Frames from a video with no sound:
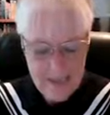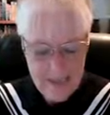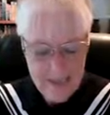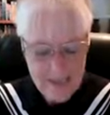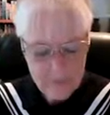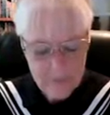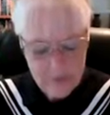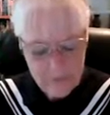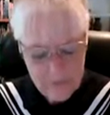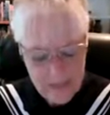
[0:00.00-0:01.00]
And we
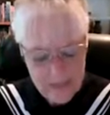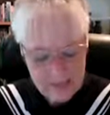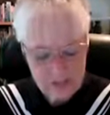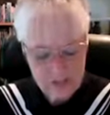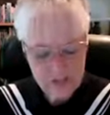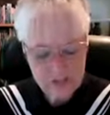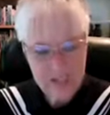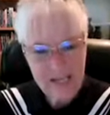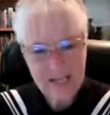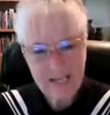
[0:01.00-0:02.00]
know that
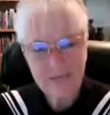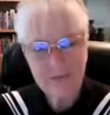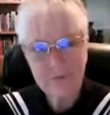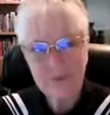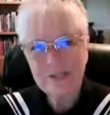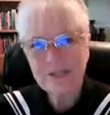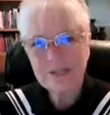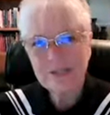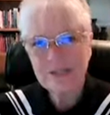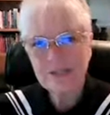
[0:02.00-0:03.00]
genetic
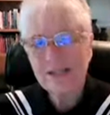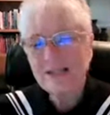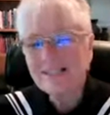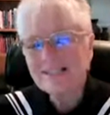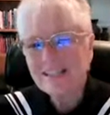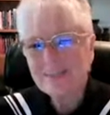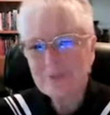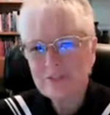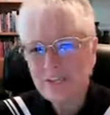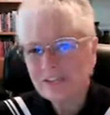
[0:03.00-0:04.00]
research at least has the
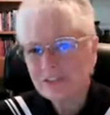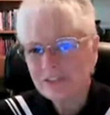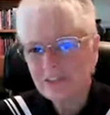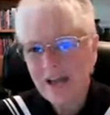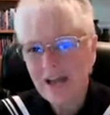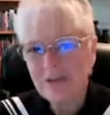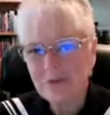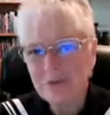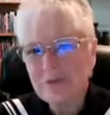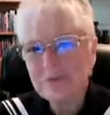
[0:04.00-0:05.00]
potential to kind of
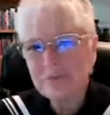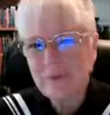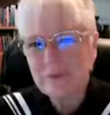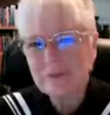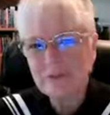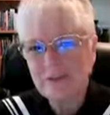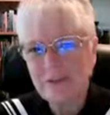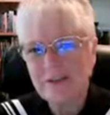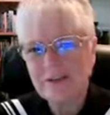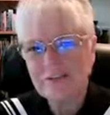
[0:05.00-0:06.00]
reduce people to
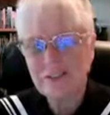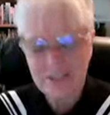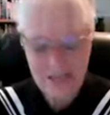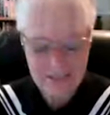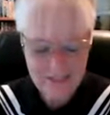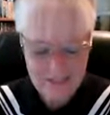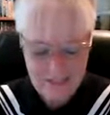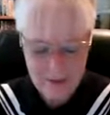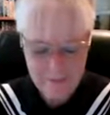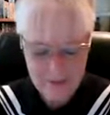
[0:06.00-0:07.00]
their genetic
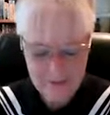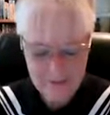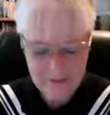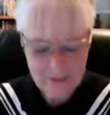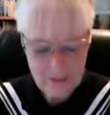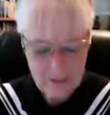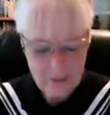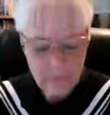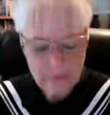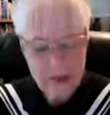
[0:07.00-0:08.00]
endowment.
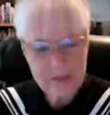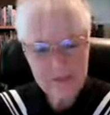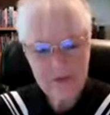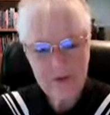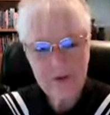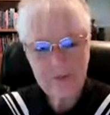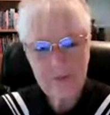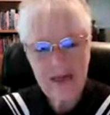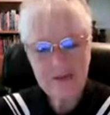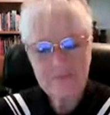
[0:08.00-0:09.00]
We also know
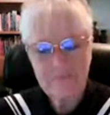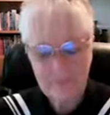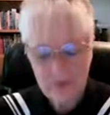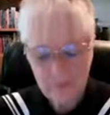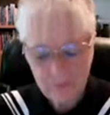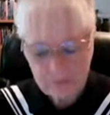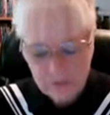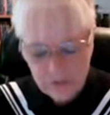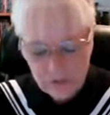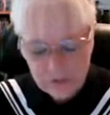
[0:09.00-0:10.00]
that when we
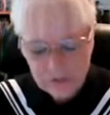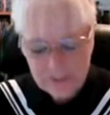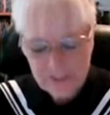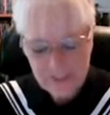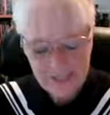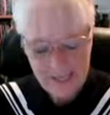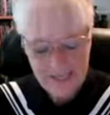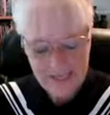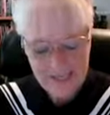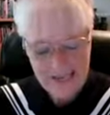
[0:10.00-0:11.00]
start doing
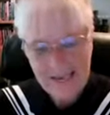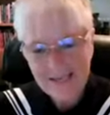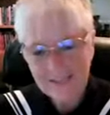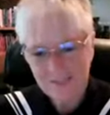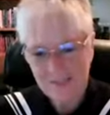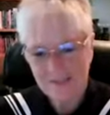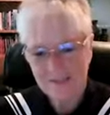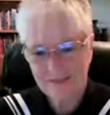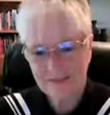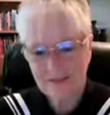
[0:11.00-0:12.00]
genetic
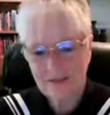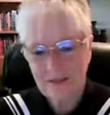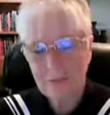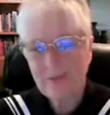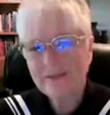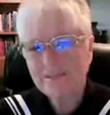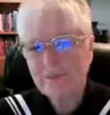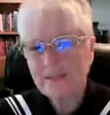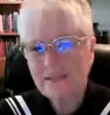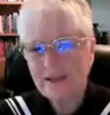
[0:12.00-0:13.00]
enhancements, we have to
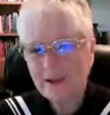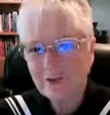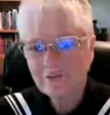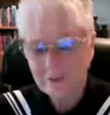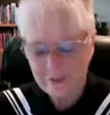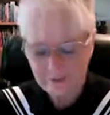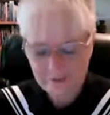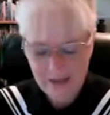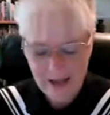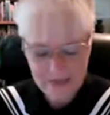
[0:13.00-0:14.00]
be careful
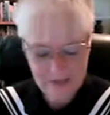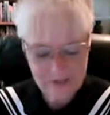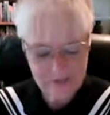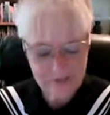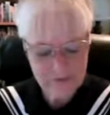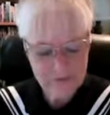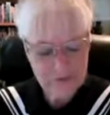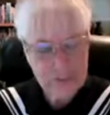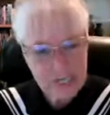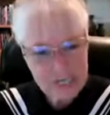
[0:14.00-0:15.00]
not to
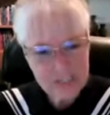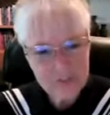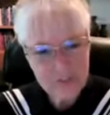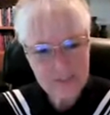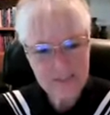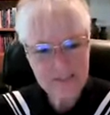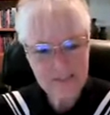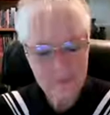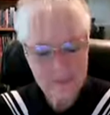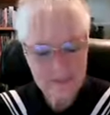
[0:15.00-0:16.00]
change what
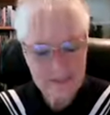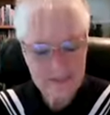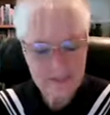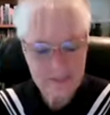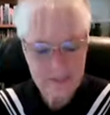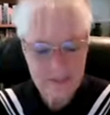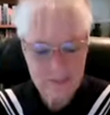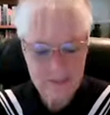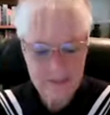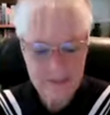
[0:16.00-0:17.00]
it means to be
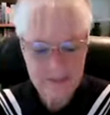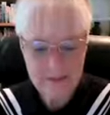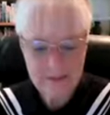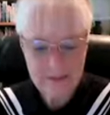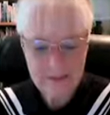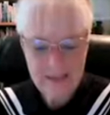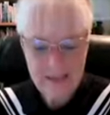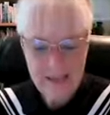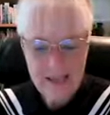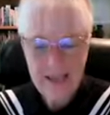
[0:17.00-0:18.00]
human.
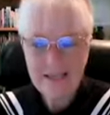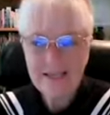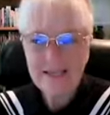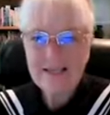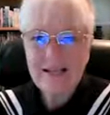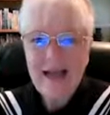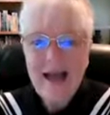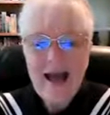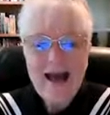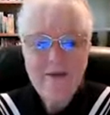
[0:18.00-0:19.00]
And yet,
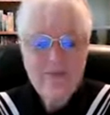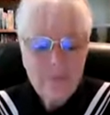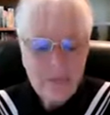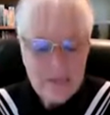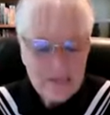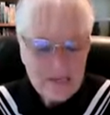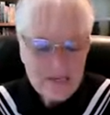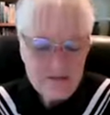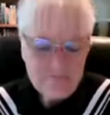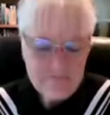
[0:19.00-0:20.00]
how do
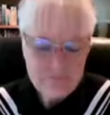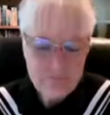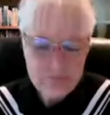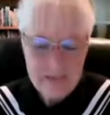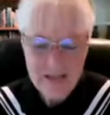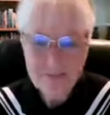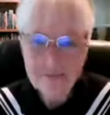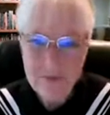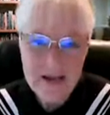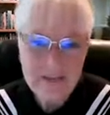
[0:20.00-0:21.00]
we protect the
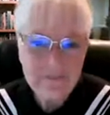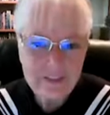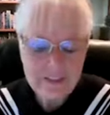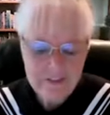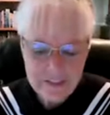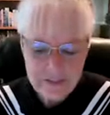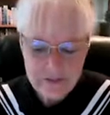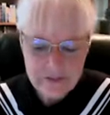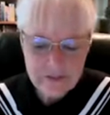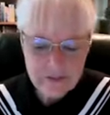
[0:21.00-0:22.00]
right of
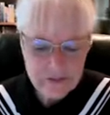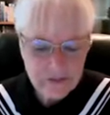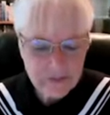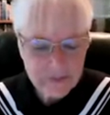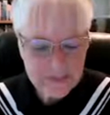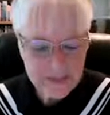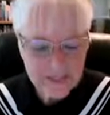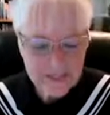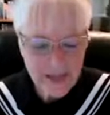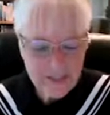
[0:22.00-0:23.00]
individuals to choose what
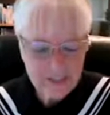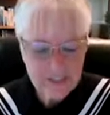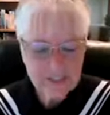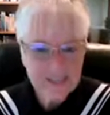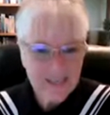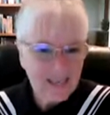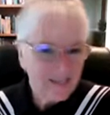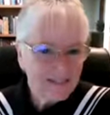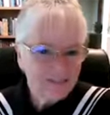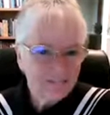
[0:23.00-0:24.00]
technologies they
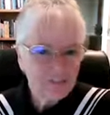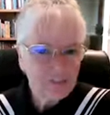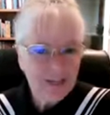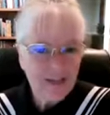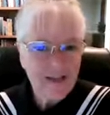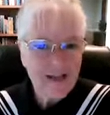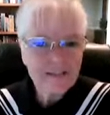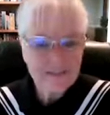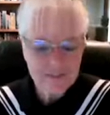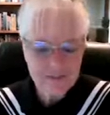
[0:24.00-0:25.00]
can and should have
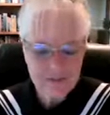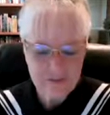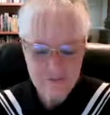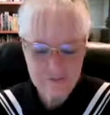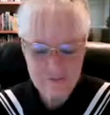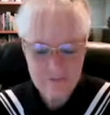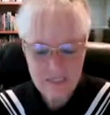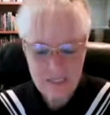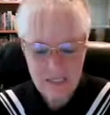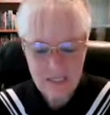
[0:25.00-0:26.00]
access to?
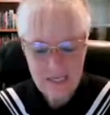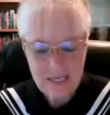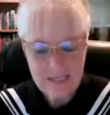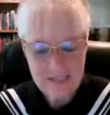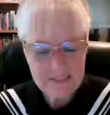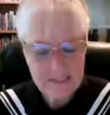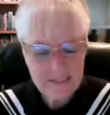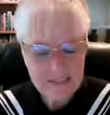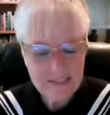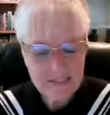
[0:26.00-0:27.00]

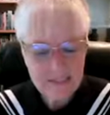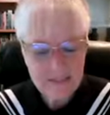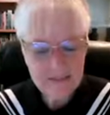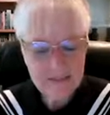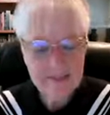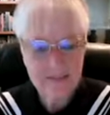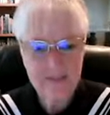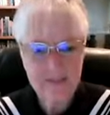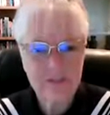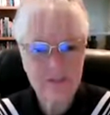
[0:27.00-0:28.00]
It's a little
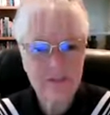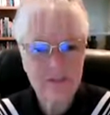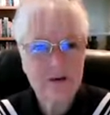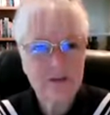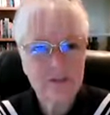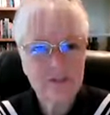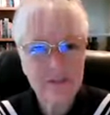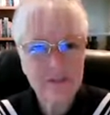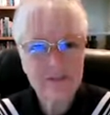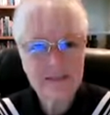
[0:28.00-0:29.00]
disconcerting, though, to
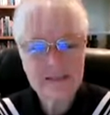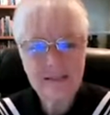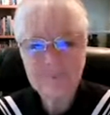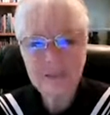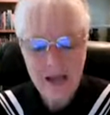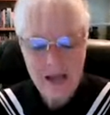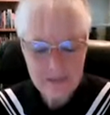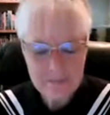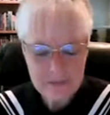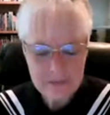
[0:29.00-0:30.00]
me that
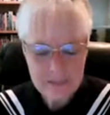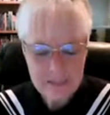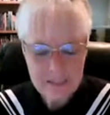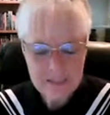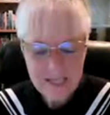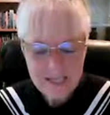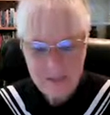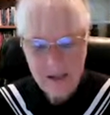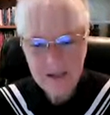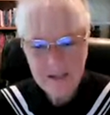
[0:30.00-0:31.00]
sometimes
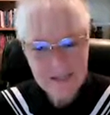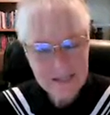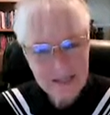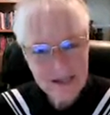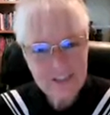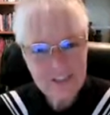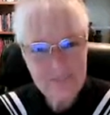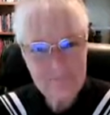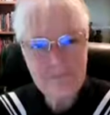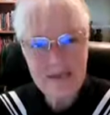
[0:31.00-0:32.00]
technology
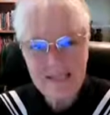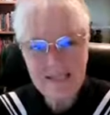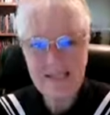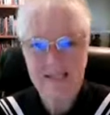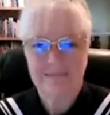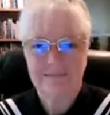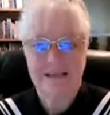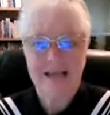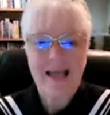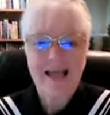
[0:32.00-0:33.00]
mania
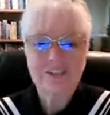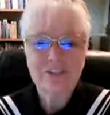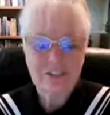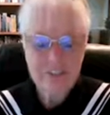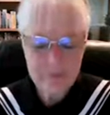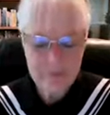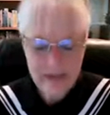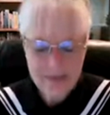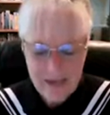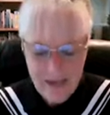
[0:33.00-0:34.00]
has occurred without